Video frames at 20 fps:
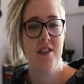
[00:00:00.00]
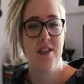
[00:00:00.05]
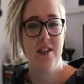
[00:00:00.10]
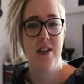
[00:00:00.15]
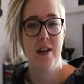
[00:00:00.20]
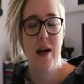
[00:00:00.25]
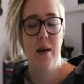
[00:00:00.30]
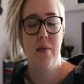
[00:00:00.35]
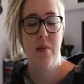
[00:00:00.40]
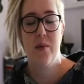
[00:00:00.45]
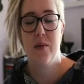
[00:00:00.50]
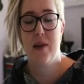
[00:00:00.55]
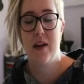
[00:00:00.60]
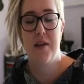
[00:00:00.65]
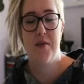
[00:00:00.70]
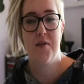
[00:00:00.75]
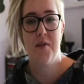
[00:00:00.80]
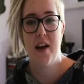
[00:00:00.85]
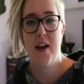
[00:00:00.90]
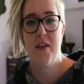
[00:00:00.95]
so happy when
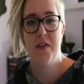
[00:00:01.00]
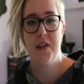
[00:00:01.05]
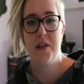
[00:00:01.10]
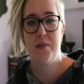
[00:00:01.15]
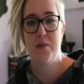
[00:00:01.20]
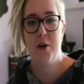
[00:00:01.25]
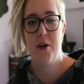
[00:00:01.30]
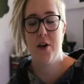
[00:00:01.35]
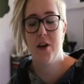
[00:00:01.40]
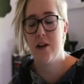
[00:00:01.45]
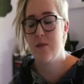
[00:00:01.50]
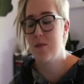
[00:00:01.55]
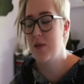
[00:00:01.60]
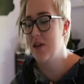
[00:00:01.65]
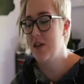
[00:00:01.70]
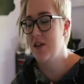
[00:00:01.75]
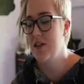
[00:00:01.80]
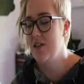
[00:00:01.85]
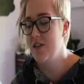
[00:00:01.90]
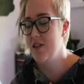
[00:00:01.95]
I found this product,
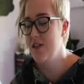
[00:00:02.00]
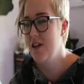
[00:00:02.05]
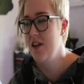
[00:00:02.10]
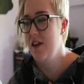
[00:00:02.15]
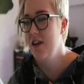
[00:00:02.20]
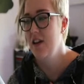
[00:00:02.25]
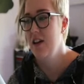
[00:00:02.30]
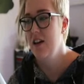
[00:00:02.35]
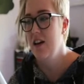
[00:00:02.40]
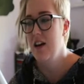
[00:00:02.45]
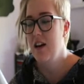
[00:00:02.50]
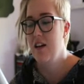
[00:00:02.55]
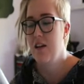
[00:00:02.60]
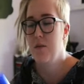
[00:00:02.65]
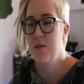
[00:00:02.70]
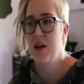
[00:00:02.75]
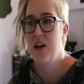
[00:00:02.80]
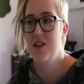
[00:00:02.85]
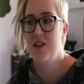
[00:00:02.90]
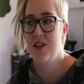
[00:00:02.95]
because
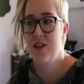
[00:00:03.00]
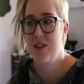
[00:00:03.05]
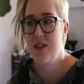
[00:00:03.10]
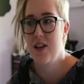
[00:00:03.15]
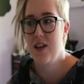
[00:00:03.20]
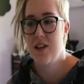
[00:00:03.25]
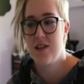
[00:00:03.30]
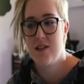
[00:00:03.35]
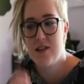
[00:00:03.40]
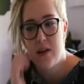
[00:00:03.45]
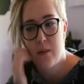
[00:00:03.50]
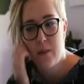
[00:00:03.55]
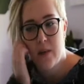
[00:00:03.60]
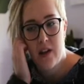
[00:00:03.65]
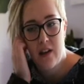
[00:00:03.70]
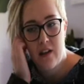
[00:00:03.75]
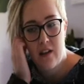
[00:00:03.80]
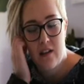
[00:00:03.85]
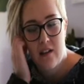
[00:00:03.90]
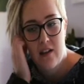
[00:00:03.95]
I just needed
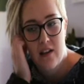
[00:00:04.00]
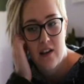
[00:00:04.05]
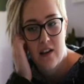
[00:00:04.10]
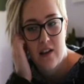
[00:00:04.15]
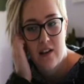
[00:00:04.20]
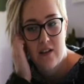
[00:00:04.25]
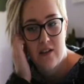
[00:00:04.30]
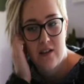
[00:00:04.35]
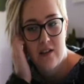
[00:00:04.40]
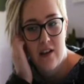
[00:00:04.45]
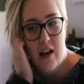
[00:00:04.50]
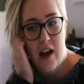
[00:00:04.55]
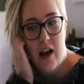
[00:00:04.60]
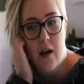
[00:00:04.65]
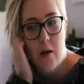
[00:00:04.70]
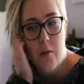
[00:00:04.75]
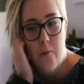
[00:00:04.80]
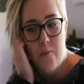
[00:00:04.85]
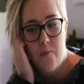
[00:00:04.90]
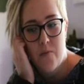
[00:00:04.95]
something
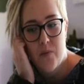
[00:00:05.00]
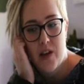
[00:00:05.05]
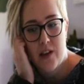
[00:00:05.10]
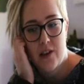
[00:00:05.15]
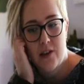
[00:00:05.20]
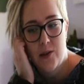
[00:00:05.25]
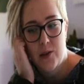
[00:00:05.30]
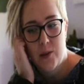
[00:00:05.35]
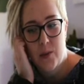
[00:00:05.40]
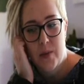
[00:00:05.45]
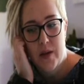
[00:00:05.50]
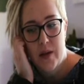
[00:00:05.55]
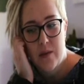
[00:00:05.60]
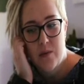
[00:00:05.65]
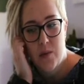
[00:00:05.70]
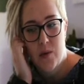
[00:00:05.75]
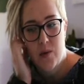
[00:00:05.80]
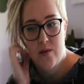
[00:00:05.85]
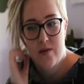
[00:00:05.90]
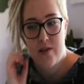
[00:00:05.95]
that little bit
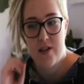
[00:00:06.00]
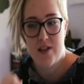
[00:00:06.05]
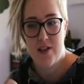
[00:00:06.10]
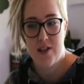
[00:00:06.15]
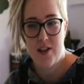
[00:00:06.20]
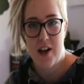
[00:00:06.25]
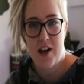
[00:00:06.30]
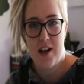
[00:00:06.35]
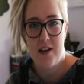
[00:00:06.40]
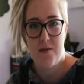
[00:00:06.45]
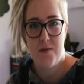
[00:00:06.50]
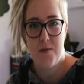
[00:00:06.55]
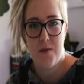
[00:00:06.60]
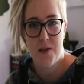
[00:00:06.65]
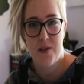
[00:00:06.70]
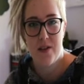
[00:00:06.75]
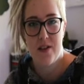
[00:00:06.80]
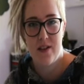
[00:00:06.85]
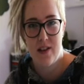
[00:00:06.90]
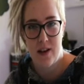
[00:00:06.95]
more designed
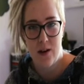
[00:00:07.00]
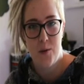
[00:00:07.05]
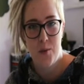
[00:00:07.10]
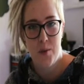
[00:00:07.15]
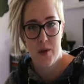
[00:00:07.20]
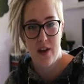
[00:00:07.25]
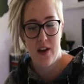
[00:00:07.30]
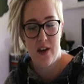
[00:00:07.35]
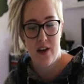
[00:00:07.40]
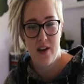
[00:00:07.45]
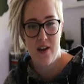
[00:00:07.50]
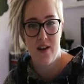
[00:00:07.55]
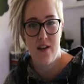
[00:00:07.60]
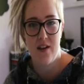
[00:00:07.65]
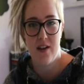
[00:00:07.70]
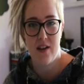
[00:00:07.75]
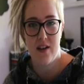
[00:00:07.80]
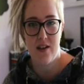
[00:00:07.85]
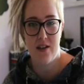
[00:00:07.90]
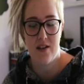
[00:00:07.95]
for scalp care,
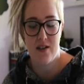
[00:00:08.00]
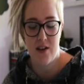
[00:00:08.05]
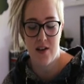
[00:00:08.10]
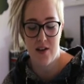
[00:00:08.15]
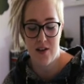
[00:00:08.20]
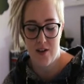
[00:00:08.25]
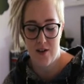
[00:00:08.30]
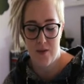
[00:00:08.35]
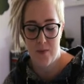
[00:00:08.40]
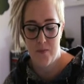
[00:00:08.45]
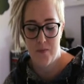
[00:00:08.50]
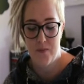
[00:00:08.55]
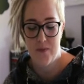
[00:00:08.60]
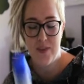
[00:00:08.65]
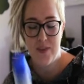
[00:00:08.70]
and so